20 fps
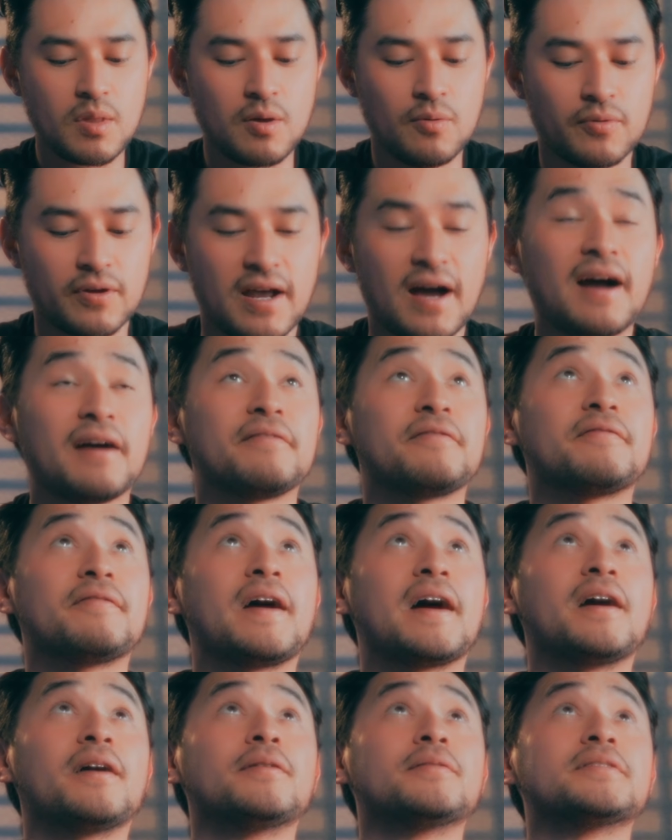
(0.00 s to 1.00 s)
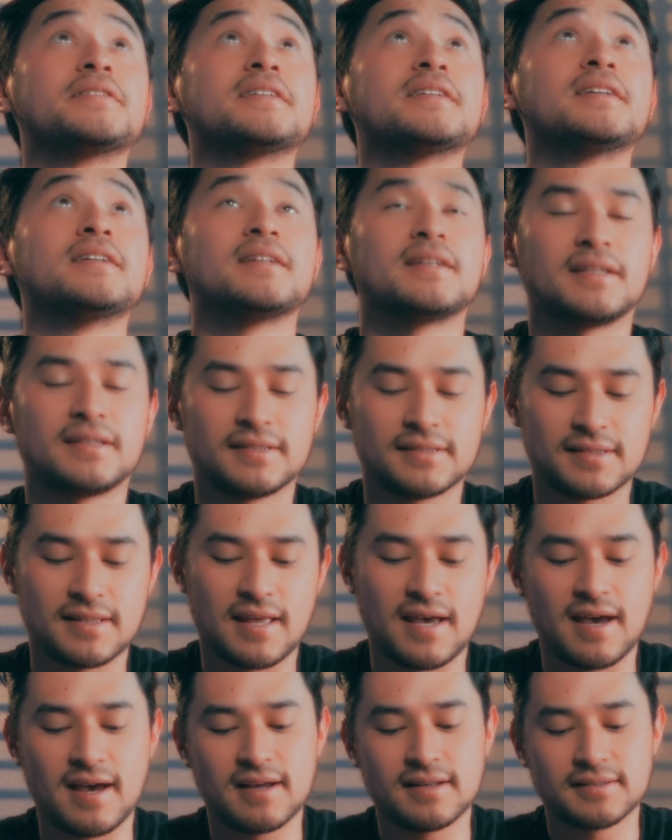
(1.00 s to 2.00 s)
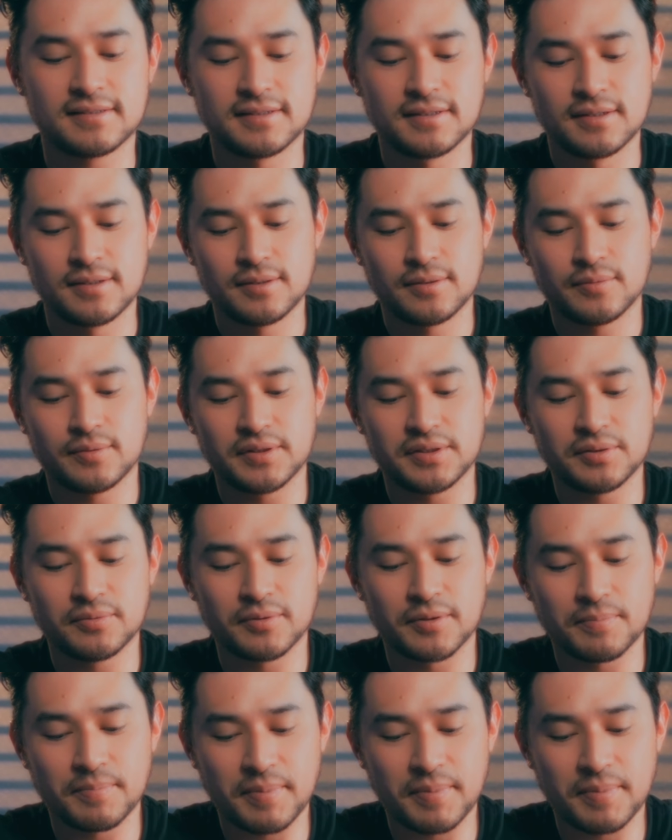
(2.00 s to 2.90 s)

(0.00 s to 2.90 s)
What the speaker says: what I've found is that when you are